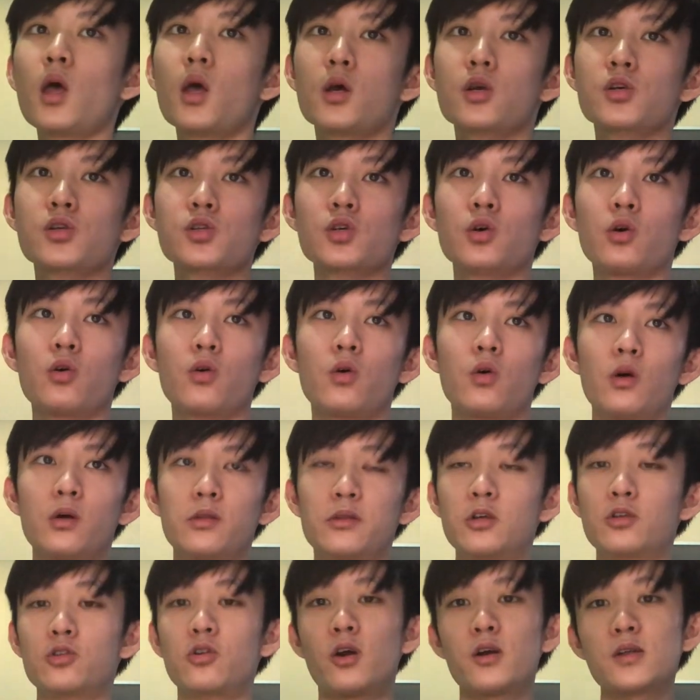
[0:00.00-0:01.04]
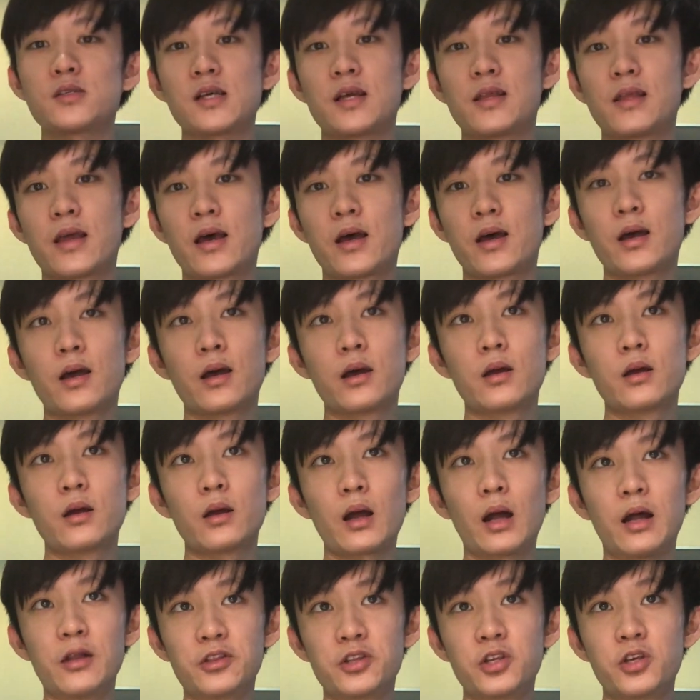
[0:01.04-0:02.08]
So the rods are there
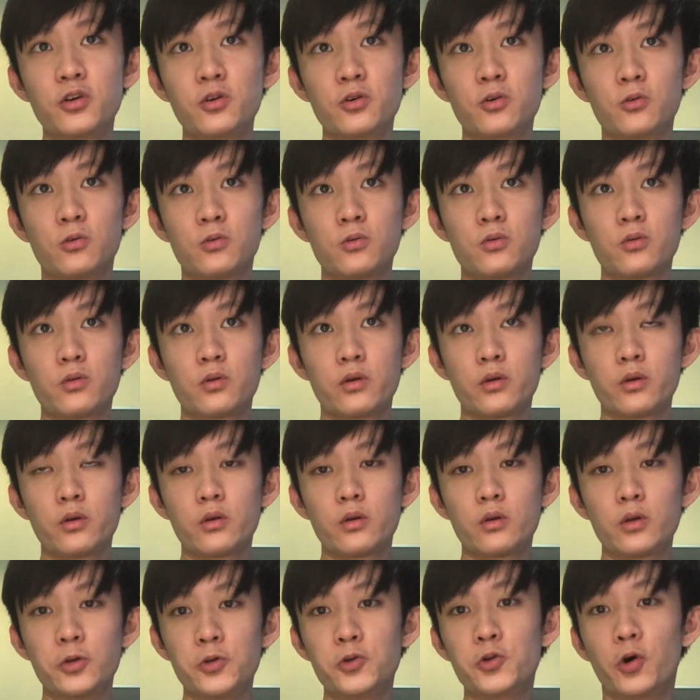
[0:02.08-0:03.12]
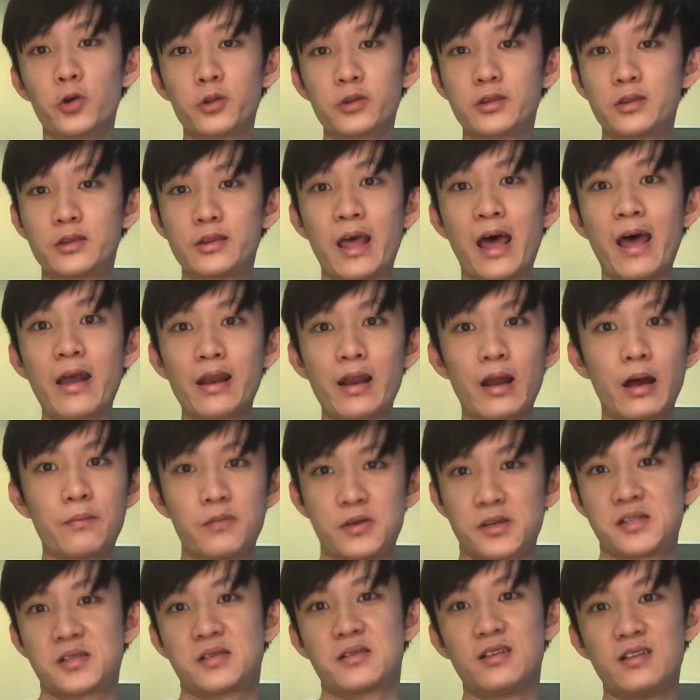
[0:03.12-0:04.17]
until you're dead lah,
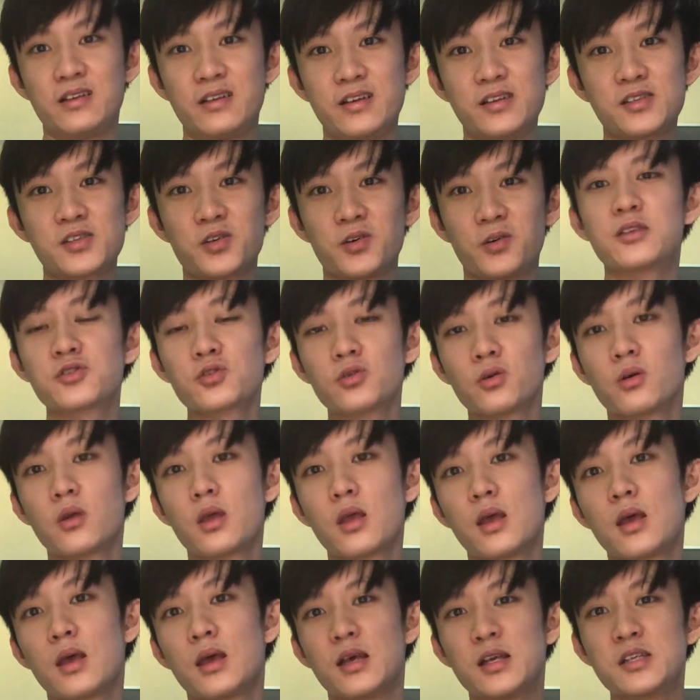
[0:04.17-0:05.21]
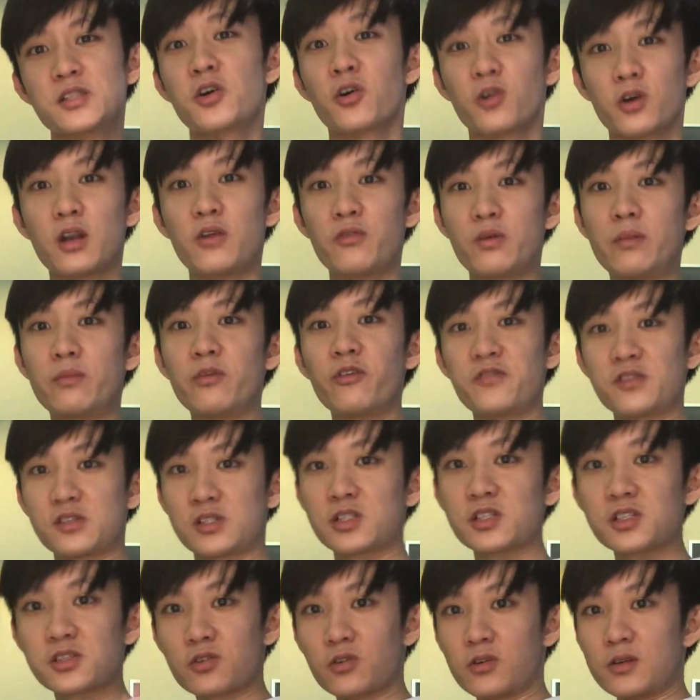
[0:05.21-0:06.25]
basically. So it's not gonna remove, it's
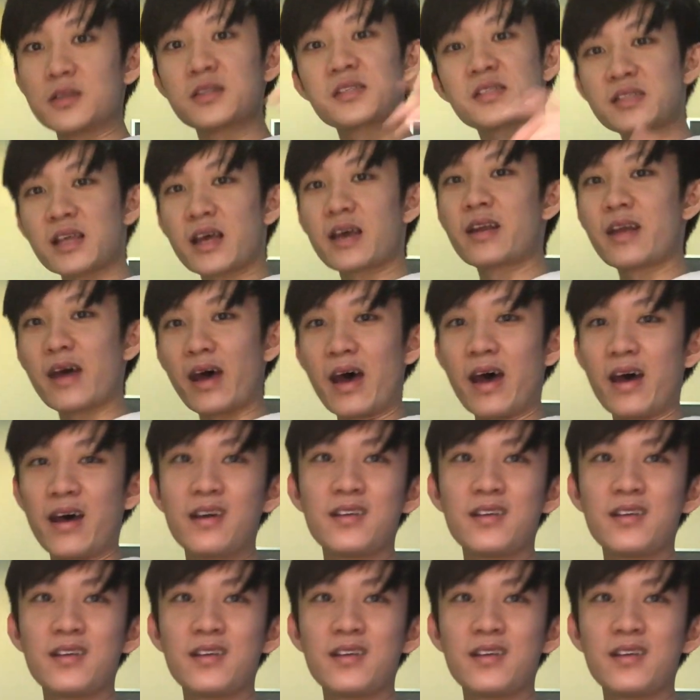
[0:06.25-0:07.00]
just gonna stay there.